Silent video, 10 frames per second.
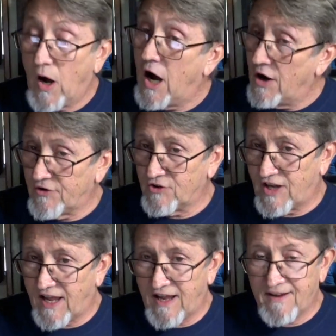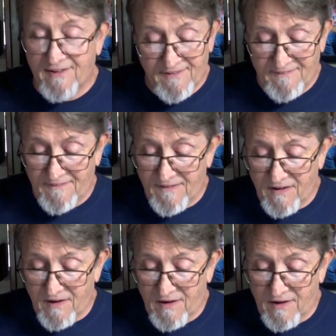100K,
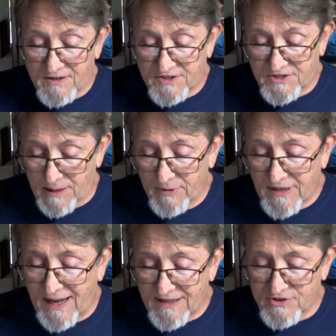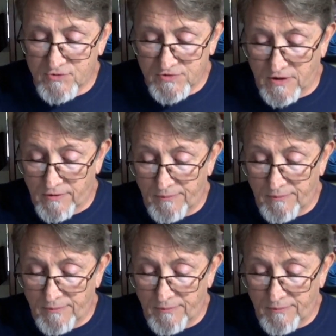Summit Nationals,